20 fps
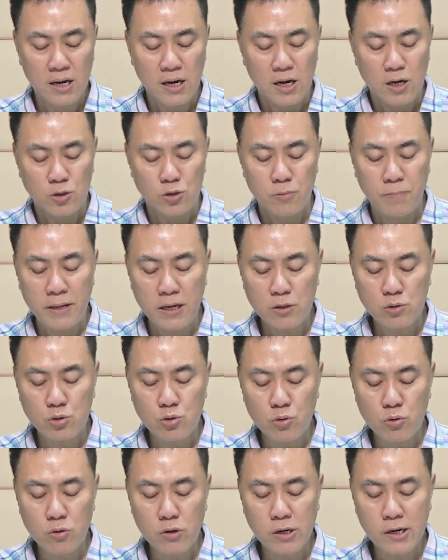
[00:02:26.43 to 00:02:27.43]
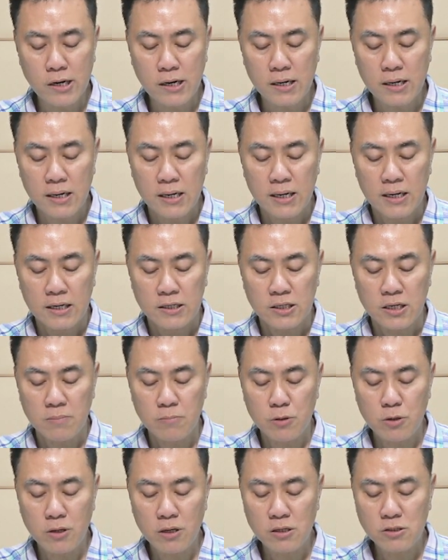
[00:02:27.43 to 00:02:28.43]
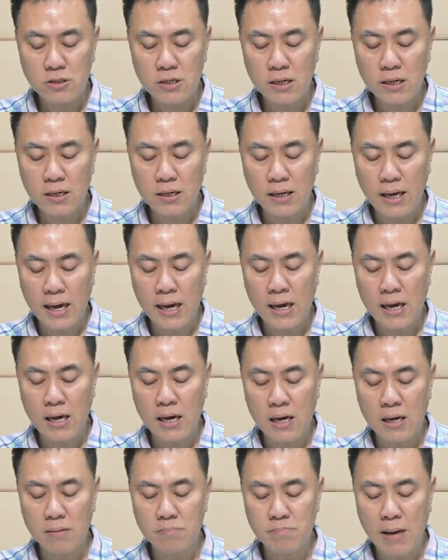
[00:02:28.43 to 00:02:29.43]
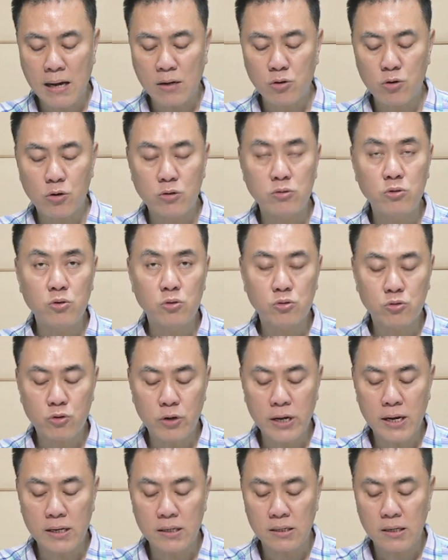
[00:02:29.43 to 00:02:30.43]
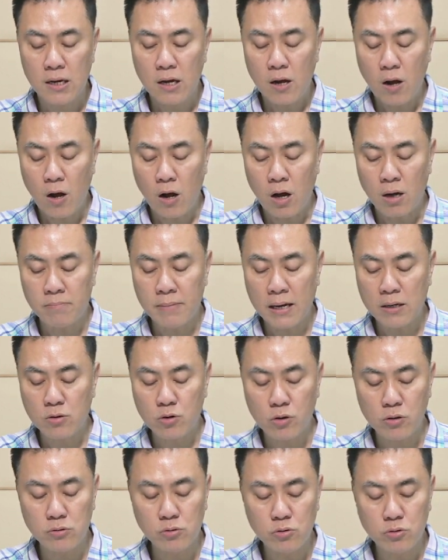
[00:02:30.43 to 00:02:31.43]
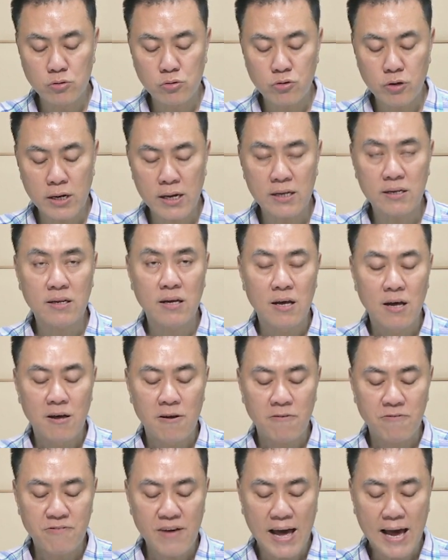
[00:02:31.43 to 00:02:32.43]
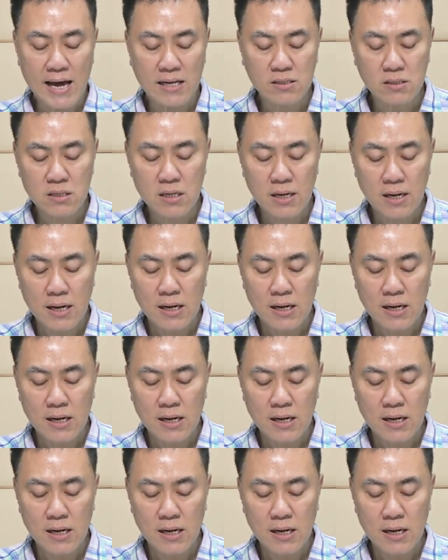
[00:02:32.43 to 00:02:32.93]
To be sure, diminishing a macronutrient or micronutrient, fat,